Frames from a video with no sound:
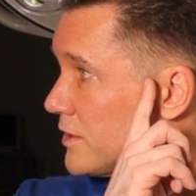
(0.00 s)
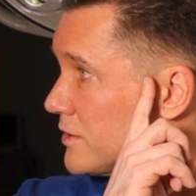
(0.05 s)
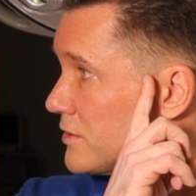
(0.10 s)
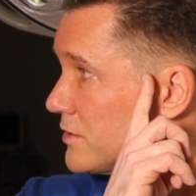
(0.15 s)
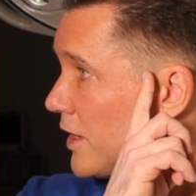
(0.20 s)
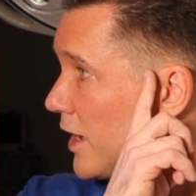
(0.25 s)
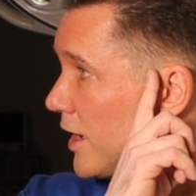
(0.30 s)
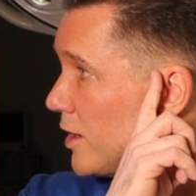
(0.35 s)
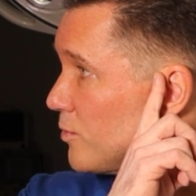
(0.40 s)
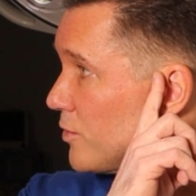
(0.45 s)
the
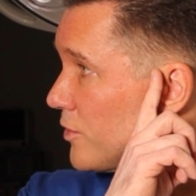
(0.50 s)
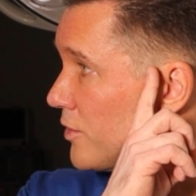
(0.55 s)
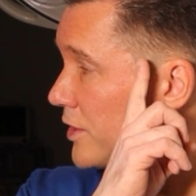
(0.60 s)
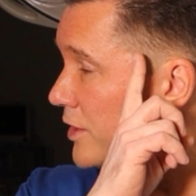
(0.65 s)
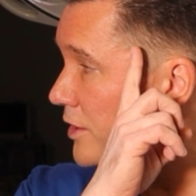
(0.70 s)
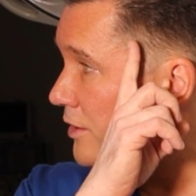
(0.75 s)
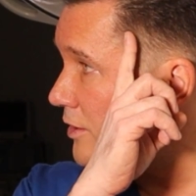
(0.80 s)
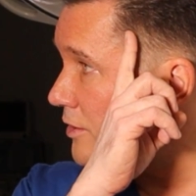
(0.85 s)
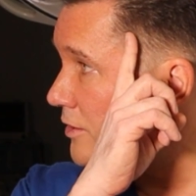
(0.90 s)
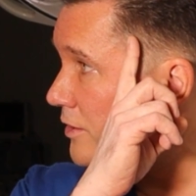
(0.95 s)
sideburn
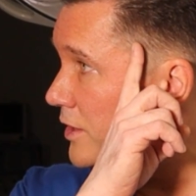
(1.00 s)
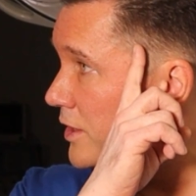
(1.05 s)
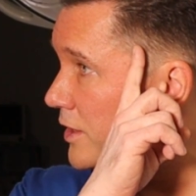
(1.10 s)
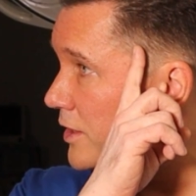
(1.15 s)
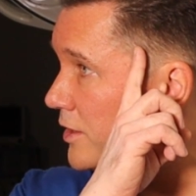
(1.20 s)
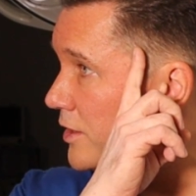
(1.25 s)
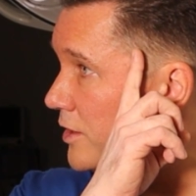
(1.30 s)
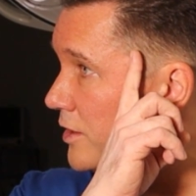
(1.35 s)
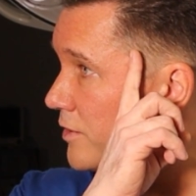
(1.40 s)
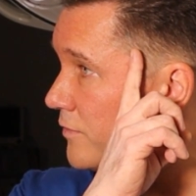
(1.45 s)
area
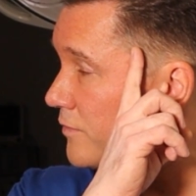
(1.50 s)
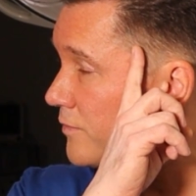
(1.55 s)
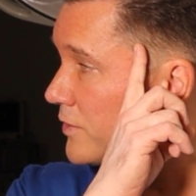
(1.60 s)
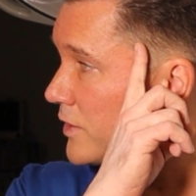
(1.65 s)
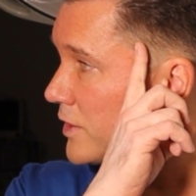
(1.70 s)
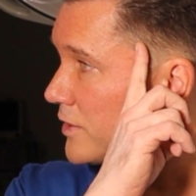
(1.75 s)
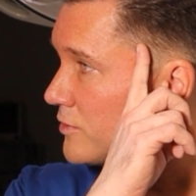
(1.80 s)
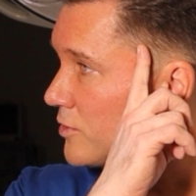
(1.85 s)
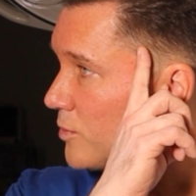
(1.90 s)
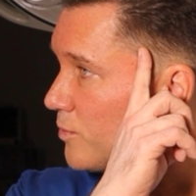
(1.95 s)
here, if
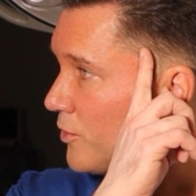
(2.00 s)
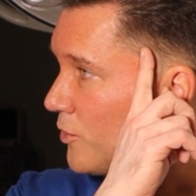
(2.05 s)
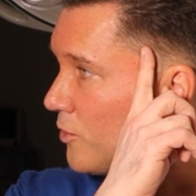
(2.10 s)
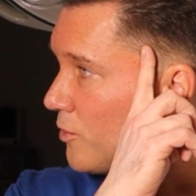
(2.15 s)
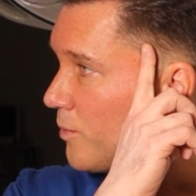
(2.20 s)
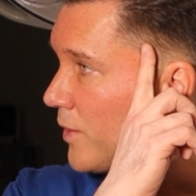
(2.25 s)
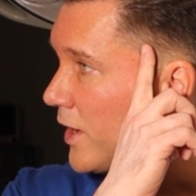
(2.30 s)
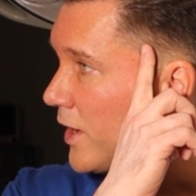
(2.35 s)
things are pulled